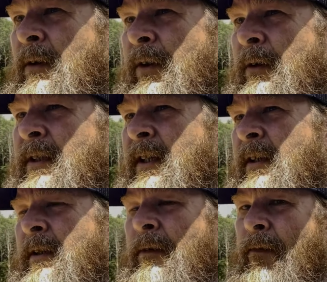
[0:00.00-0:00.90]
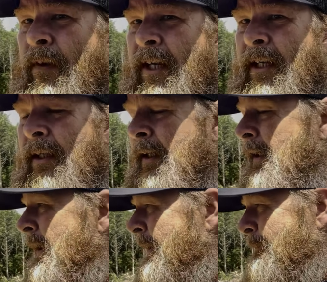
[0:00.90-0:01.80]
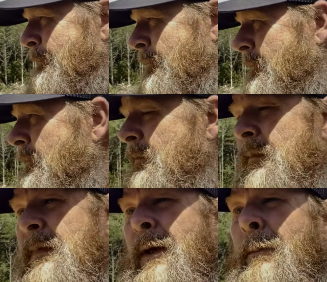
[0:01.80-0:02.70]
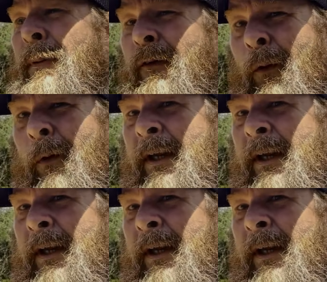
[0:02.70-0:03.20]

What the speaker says: or 1,300 feet before